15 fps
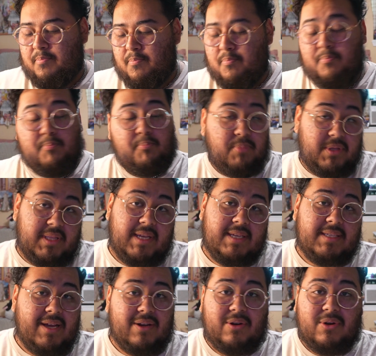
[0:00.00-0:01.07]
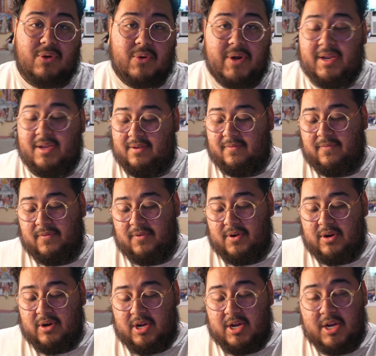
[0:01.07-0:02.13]
But they sound great for
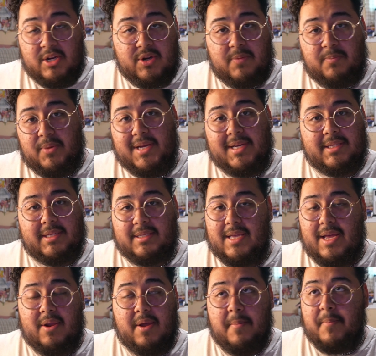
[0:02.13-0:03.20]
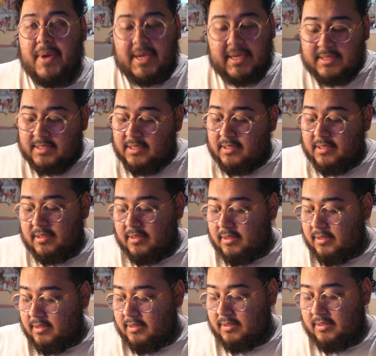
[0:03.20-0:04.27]
$100. They sound amazing.
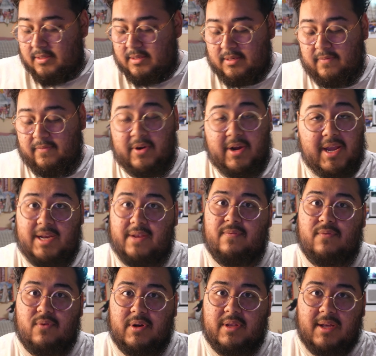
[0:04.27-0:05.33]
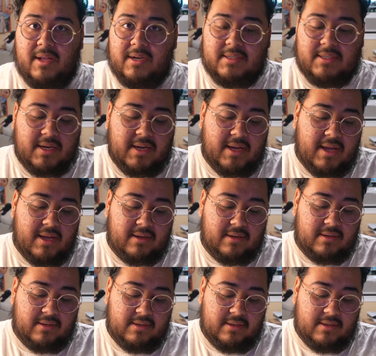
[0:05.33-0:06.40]
For $84 that I
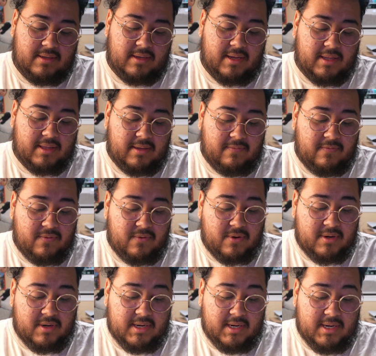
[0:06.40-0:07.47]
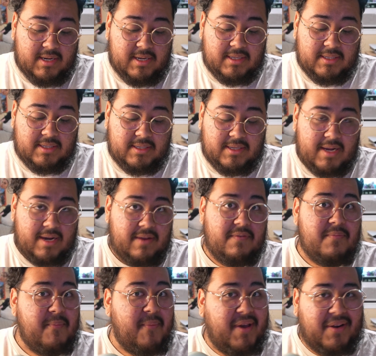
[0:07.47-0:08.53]
got them for, sound even
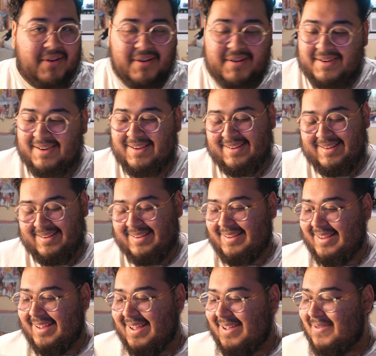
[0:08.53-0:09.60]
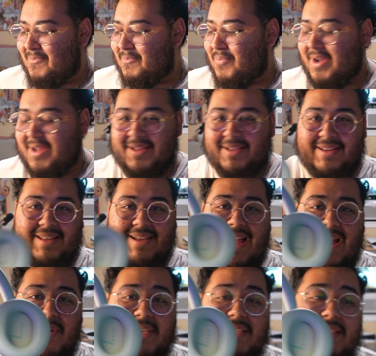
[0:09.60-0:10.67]
better. But look how
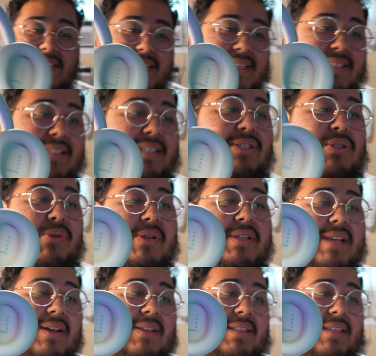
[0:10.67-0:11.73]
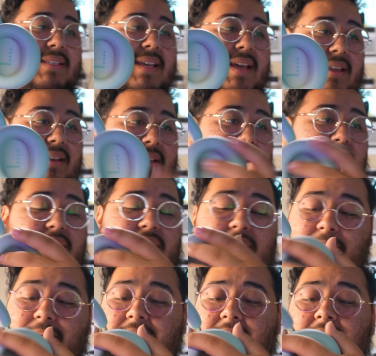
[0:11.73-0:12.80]
easy it is to switch out these ear
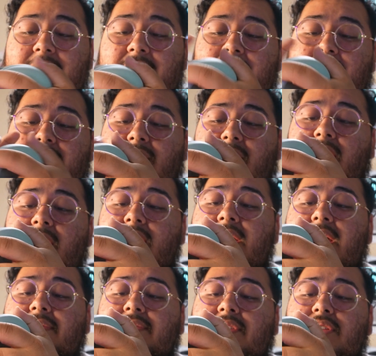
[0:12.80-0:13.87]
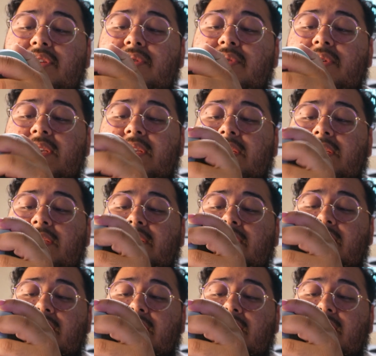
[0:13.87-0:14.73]
cups. So all you have to do is,